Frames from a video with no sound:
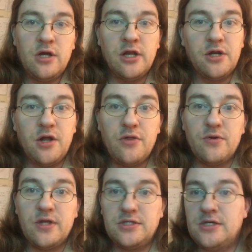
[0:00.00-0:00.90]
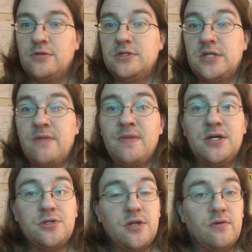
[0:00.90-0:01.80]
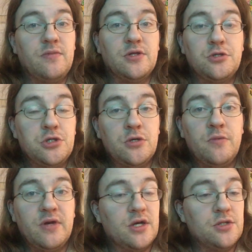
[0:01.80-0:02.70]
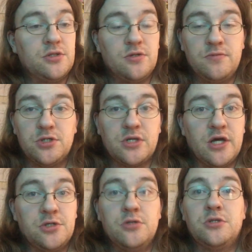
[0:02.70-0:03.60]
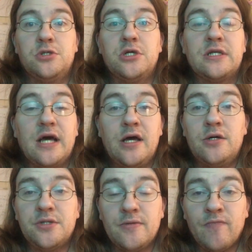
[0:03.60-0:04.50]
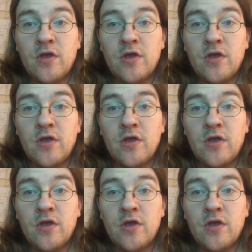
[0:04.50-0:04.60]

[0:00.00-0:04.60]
and another that serves the same master, that would be the Jew, because you've just got Jews and Gentiles.